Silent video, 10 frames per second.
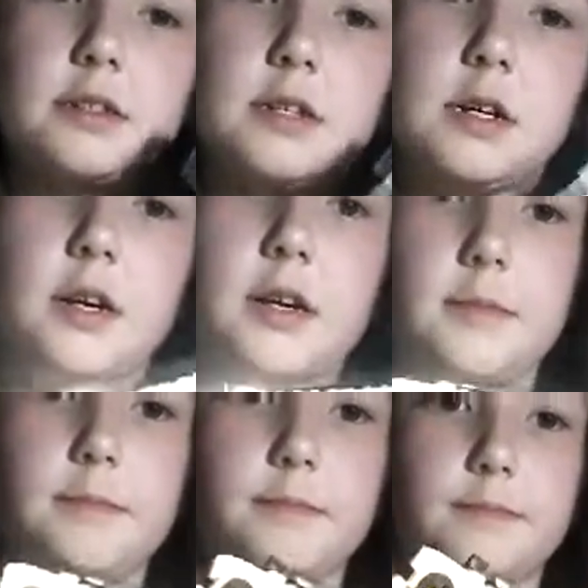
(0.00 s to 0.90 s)

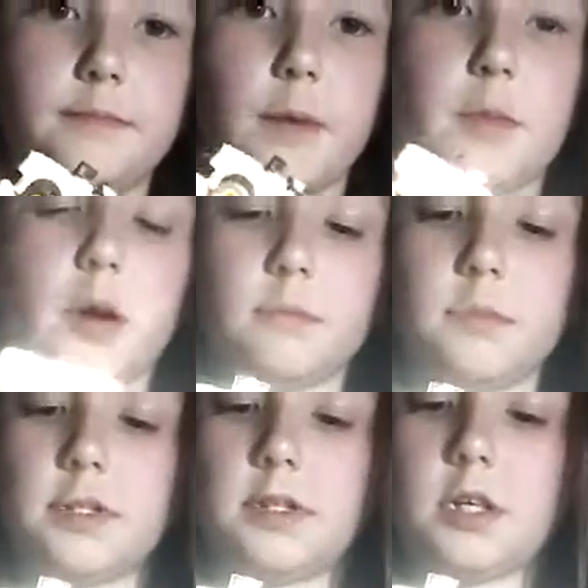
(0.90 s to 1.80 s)
my
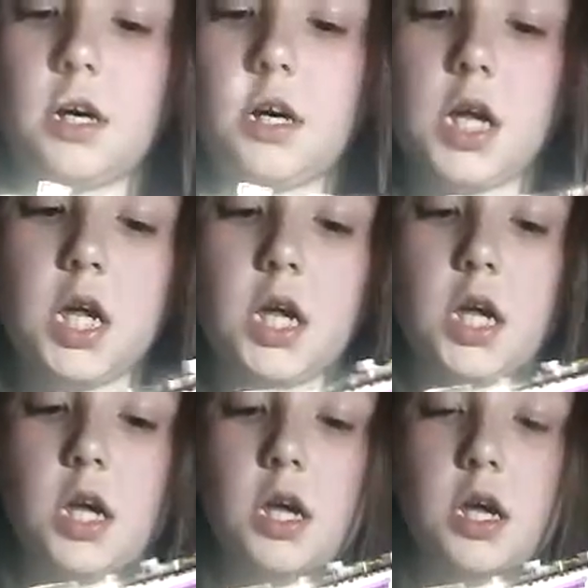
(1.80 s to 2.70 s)
mom's
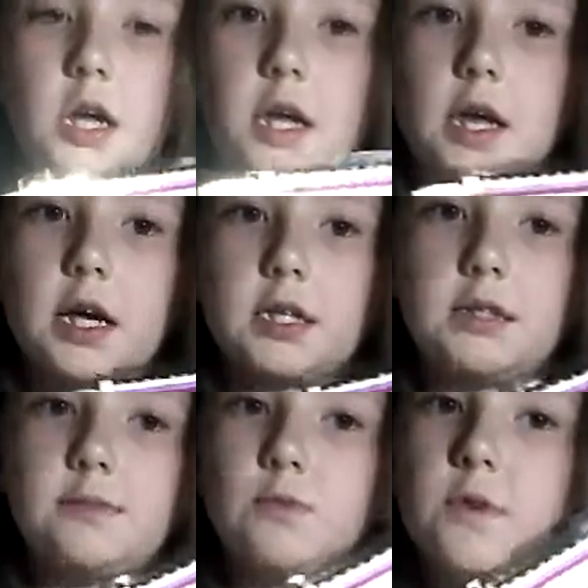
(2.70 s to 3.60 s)

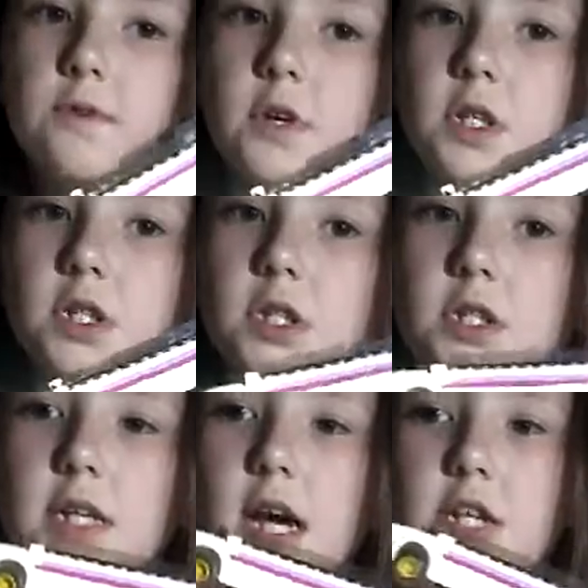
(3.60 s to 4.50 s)
ex-boyfriend
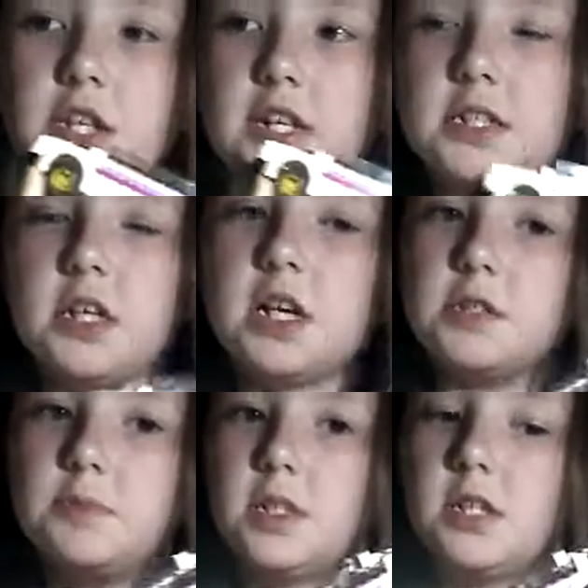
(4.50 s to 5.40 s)
/
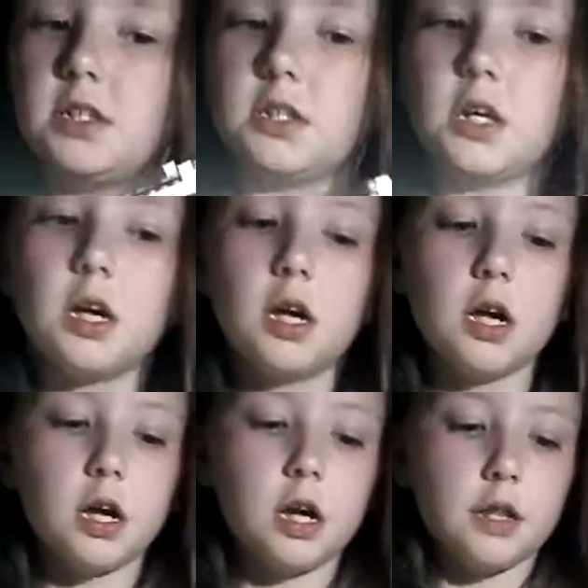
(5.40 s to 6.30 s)
ex-husband.
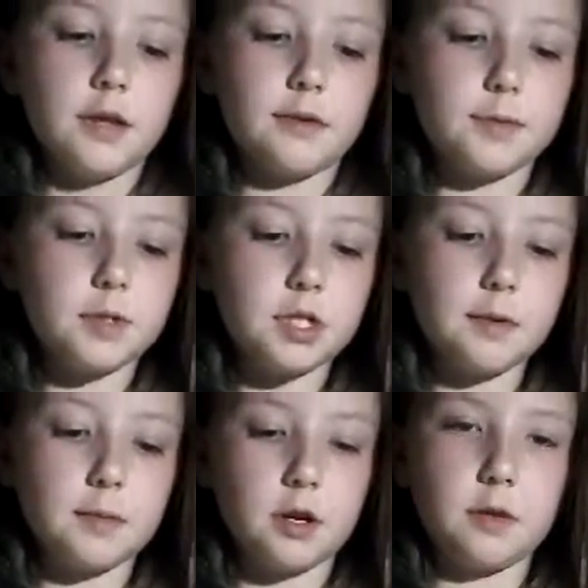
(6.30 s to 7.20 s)
They were supposed to
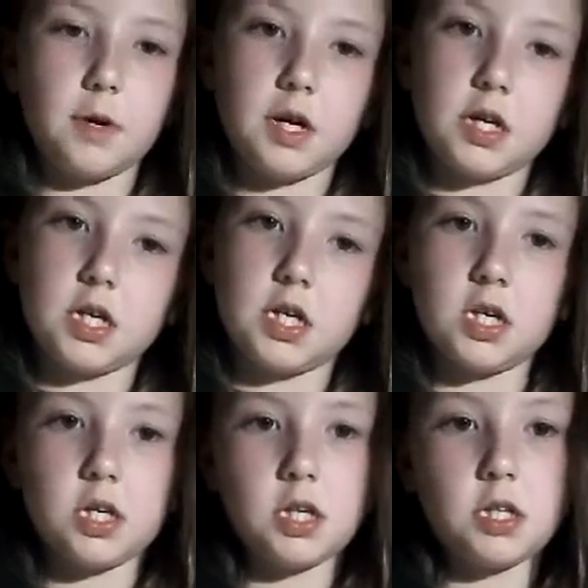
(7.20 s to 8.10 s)
get married, but
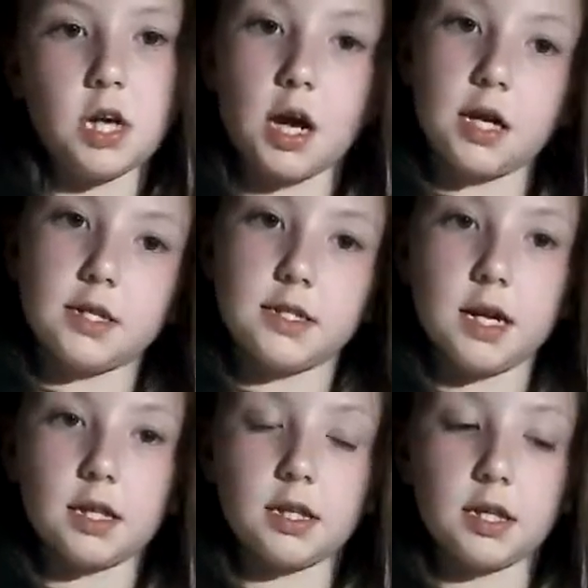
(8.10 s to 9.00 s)
he died,
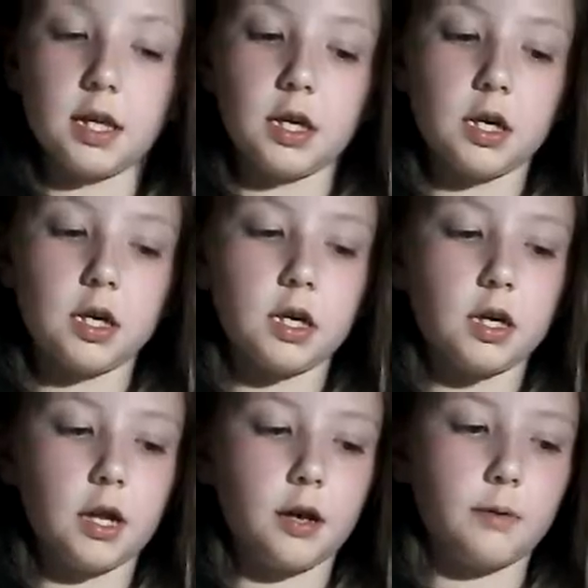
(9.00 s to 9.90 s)
sadly.
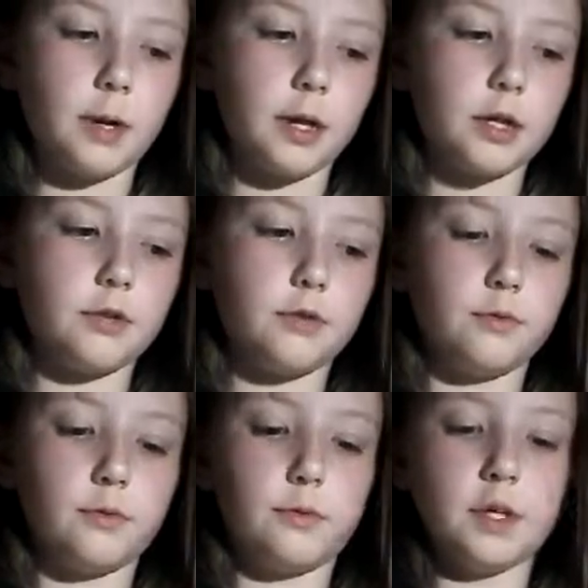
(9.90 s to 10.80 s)
I don't want to get
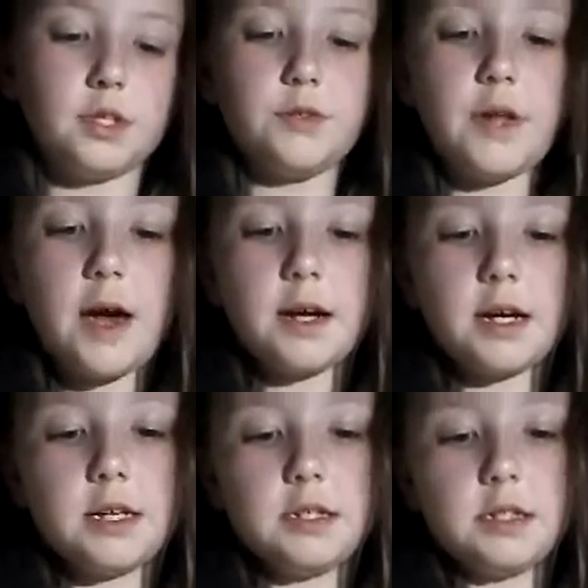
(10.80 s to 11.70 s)
too into that
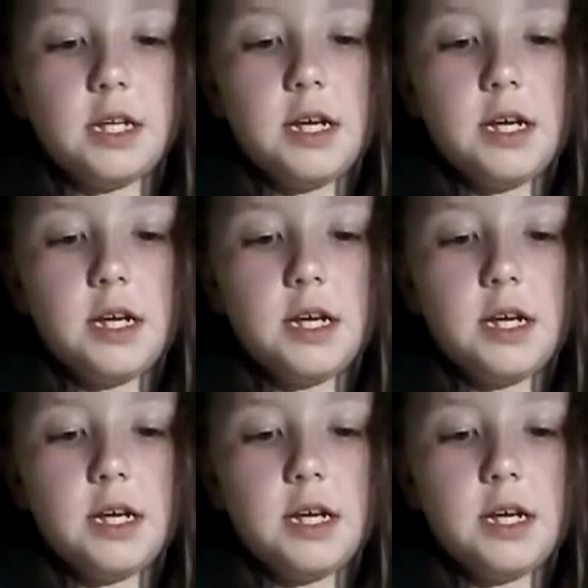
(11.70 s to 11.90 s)
because